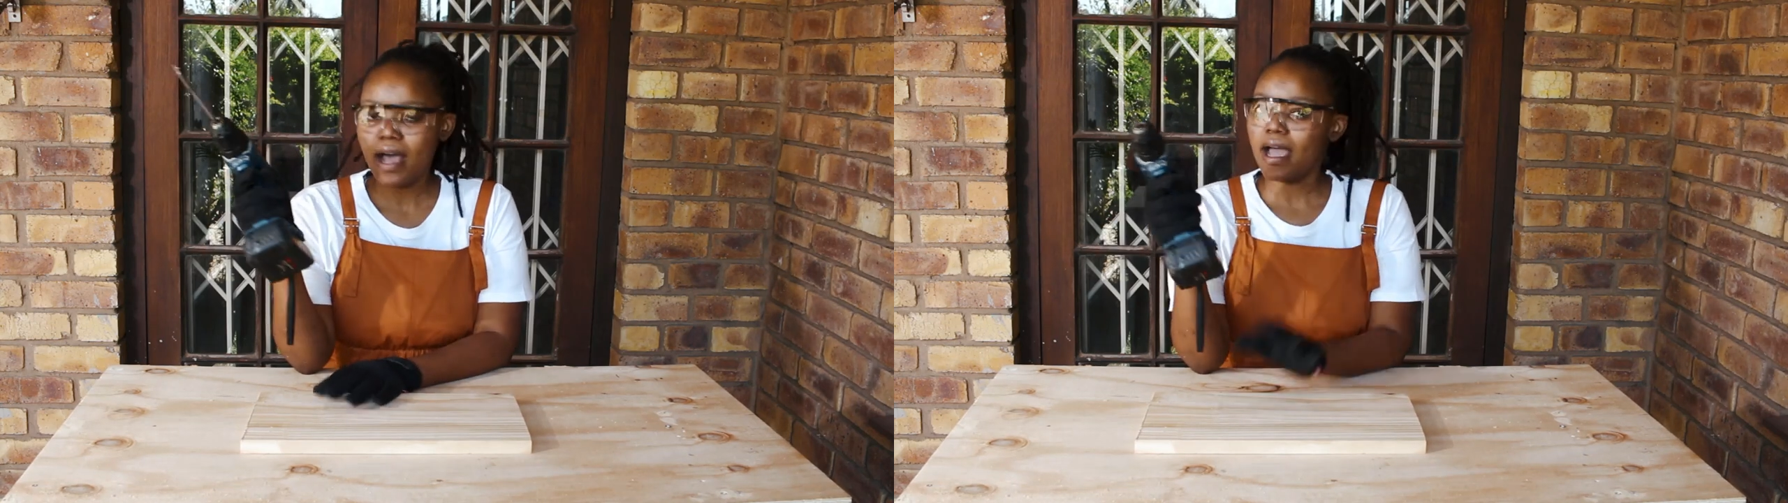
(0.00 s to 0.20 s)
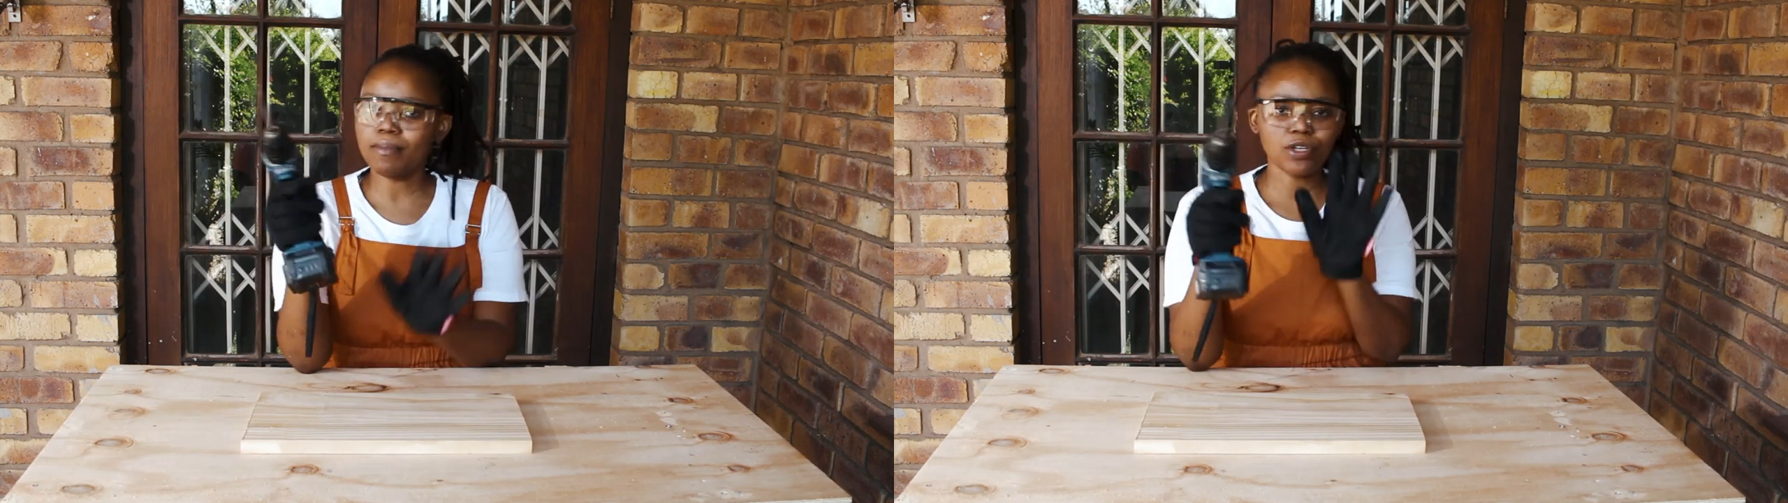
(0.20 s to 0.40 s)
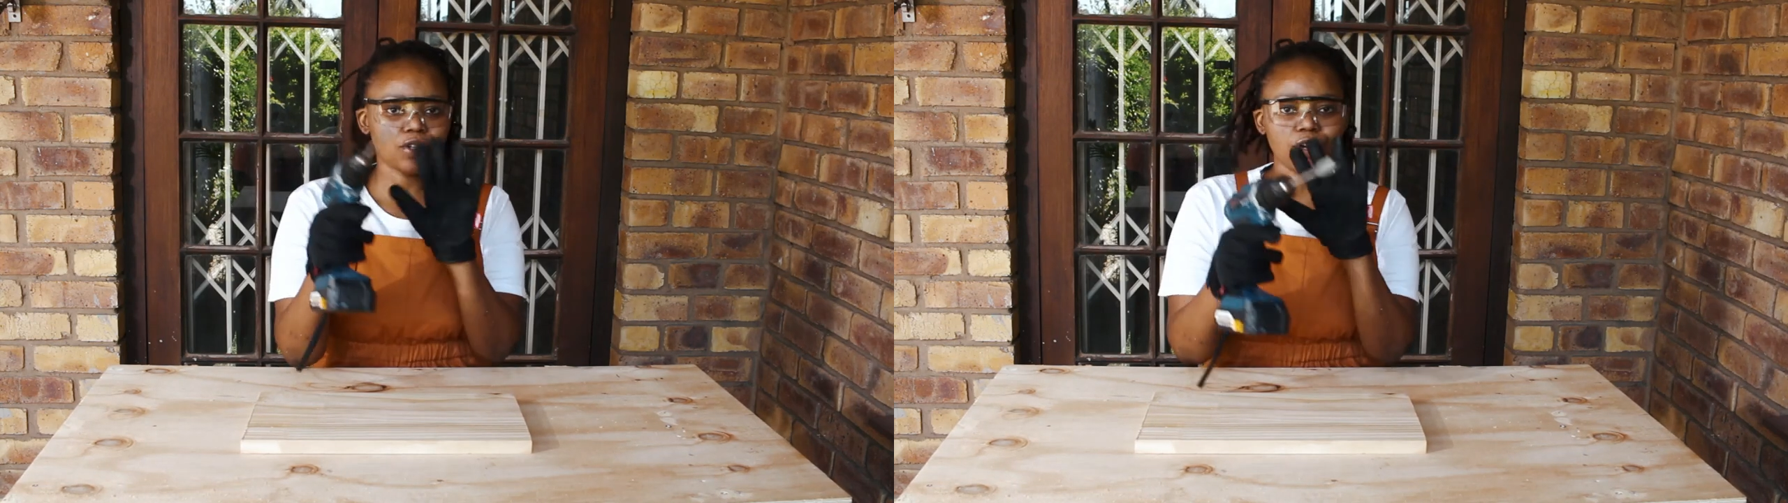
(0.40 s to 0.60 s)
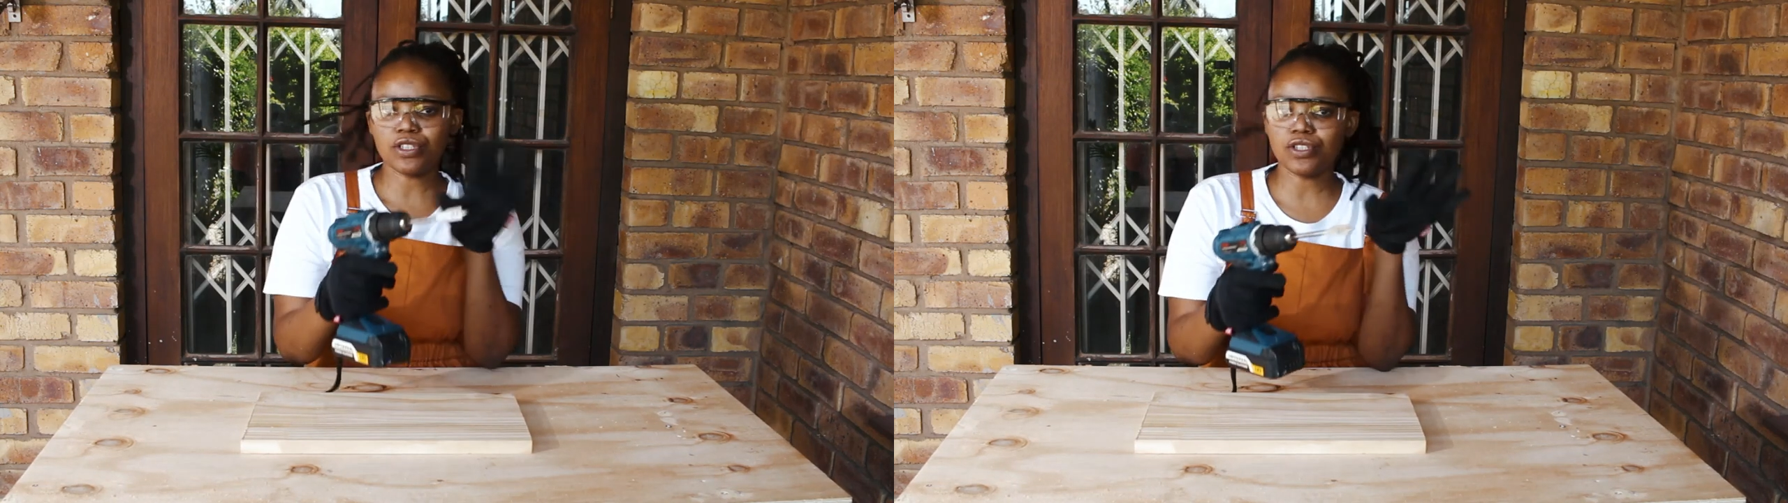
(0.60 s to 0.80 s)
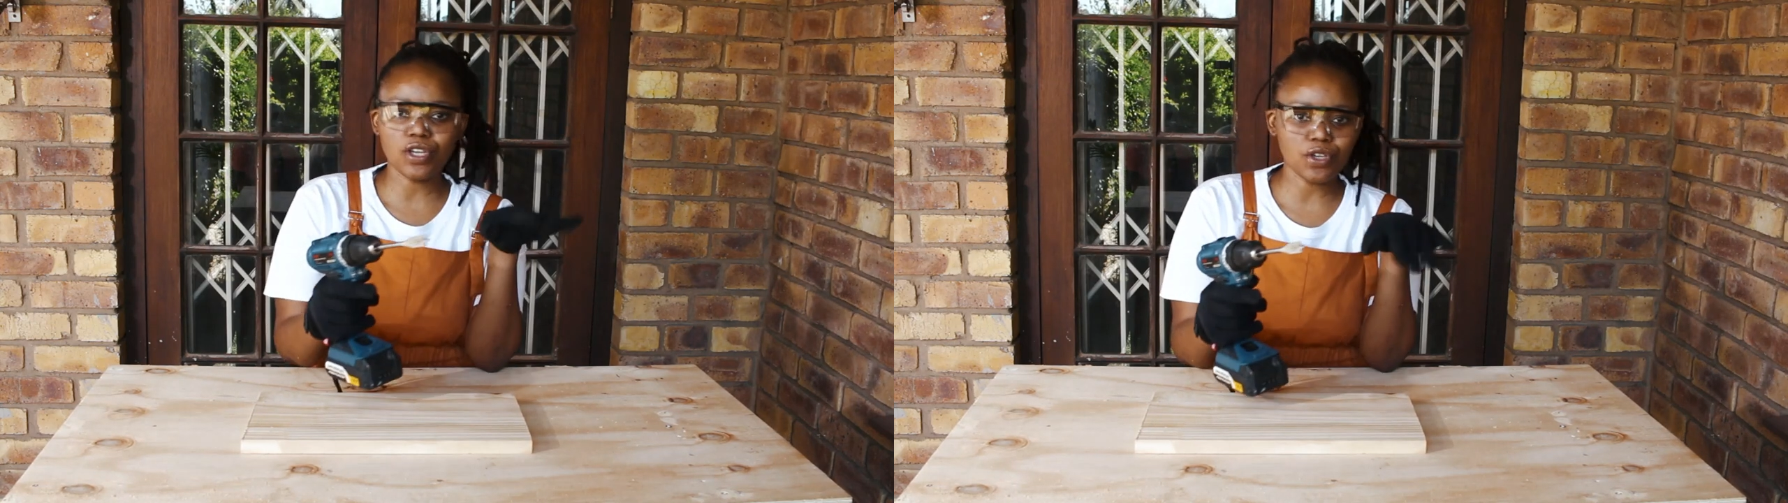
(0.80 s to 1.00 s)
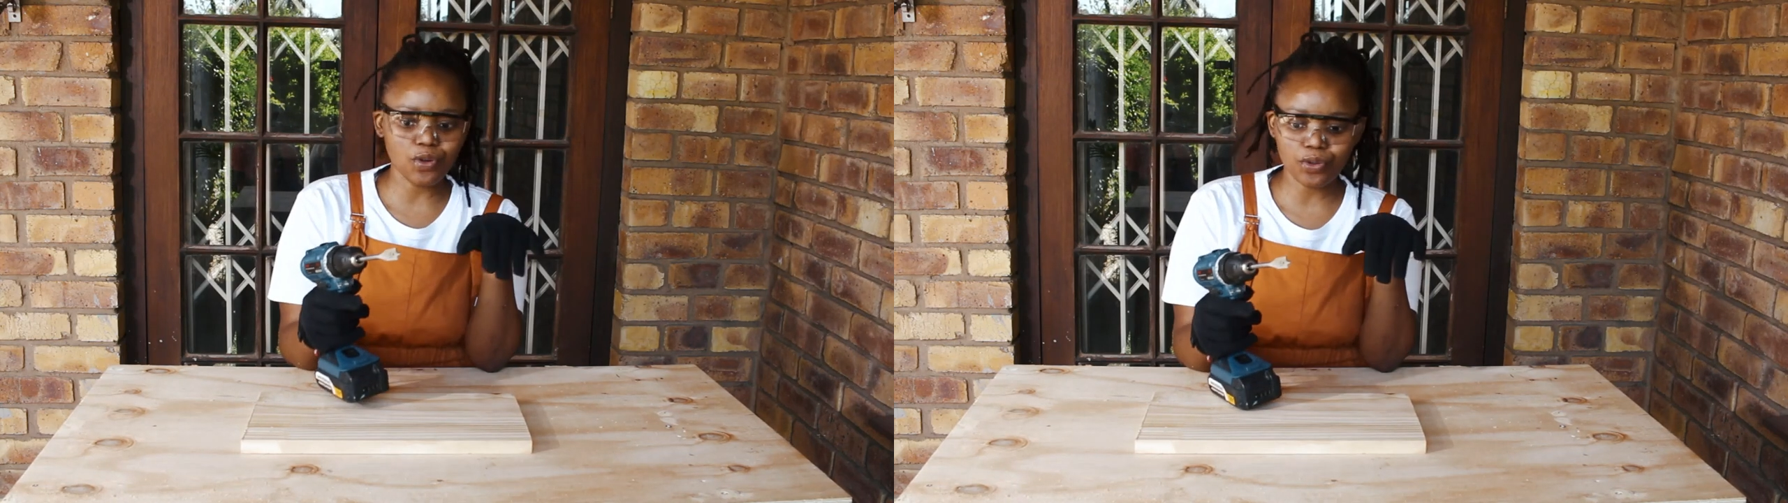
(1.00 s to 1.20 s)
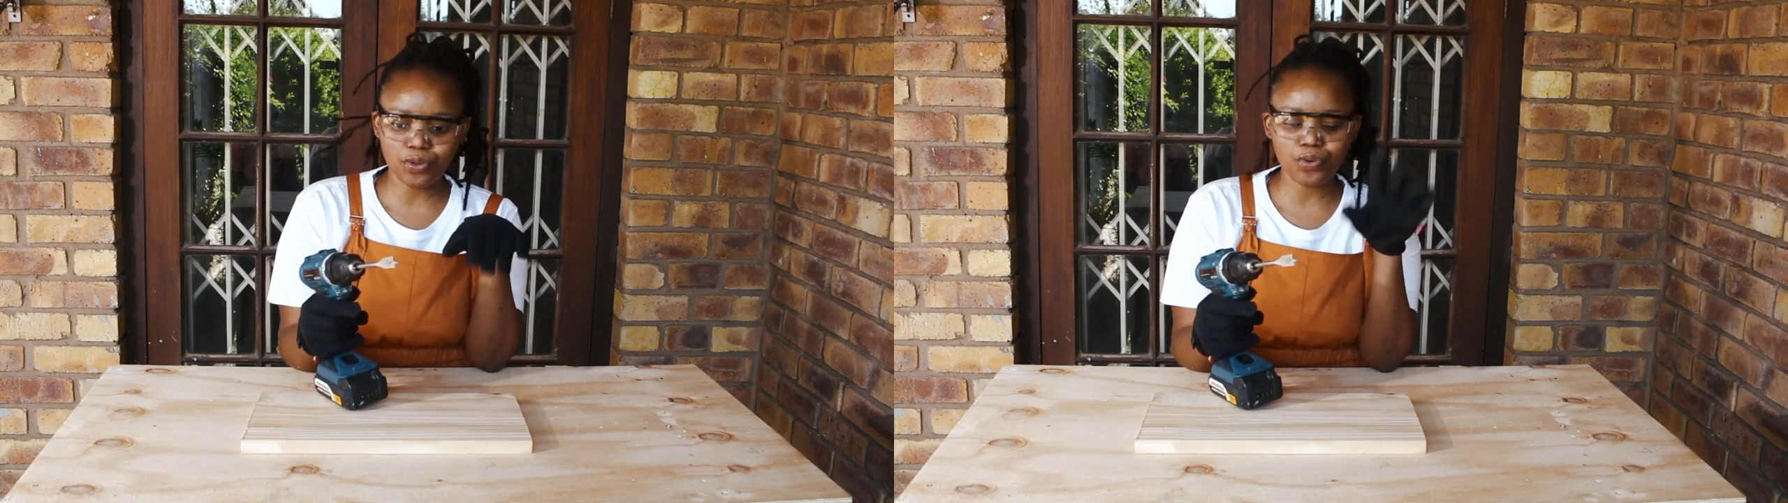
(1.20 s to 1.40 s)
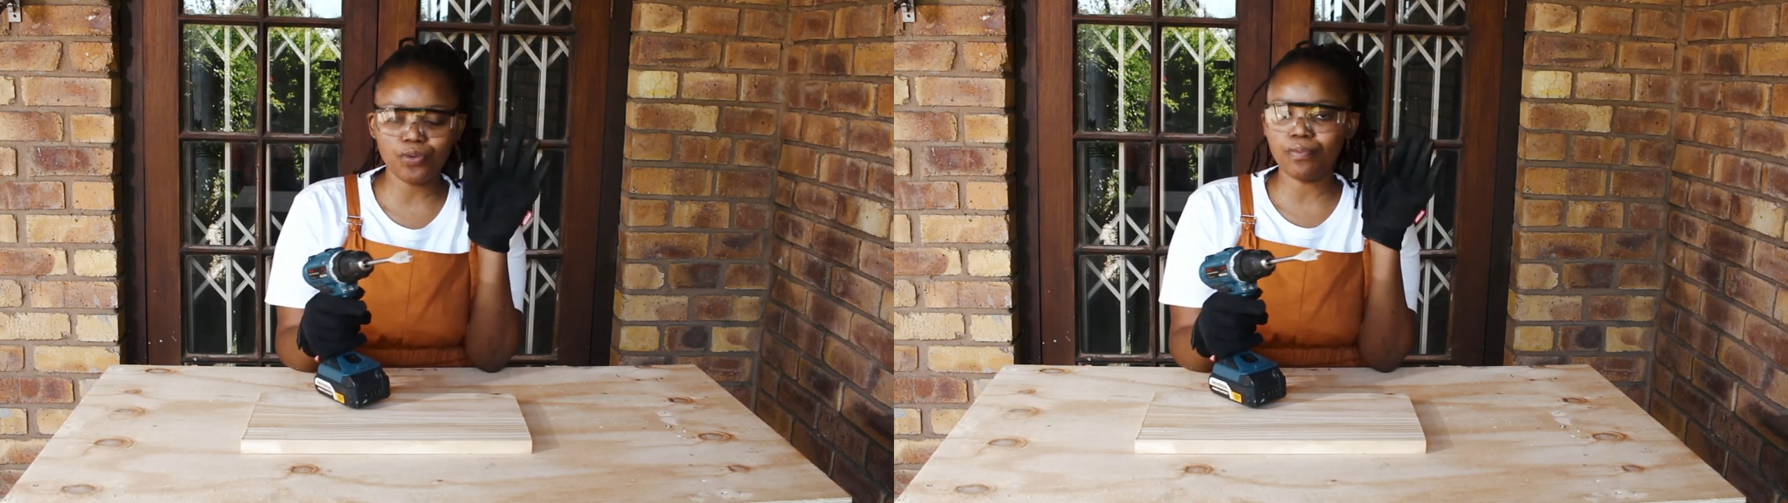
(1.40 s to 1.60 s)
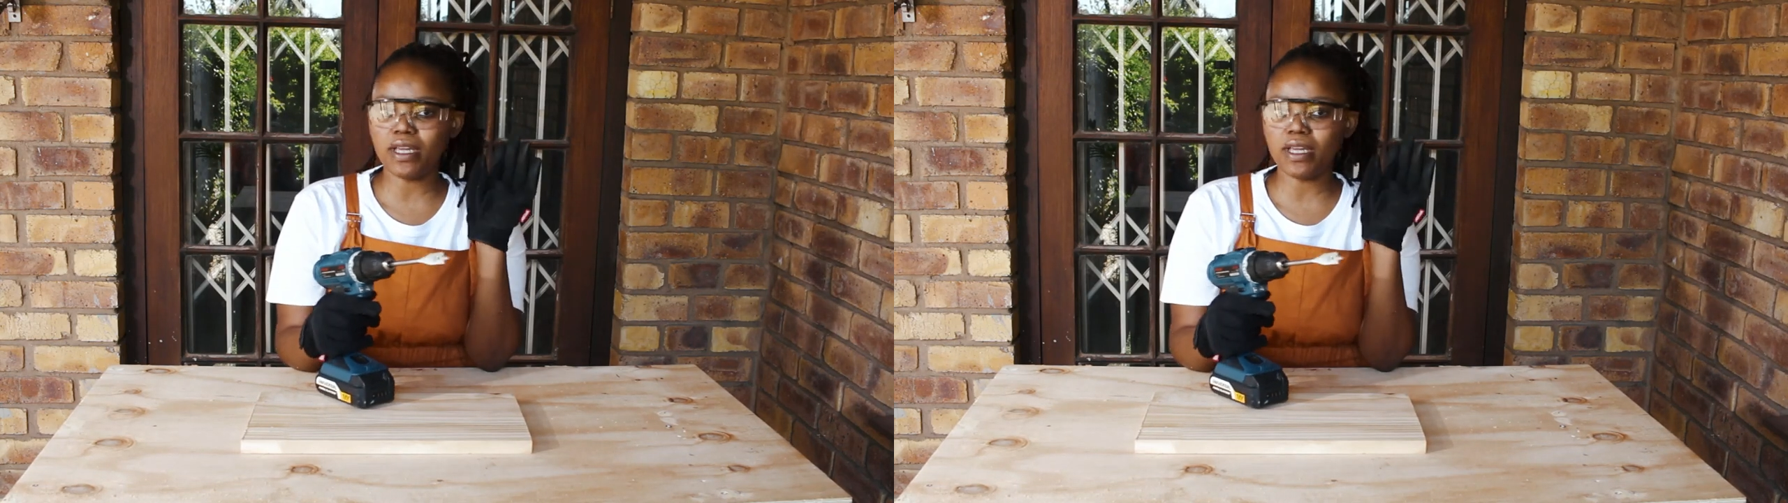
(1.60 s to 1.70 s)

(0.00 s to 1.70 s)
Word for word: I'm not going to take you through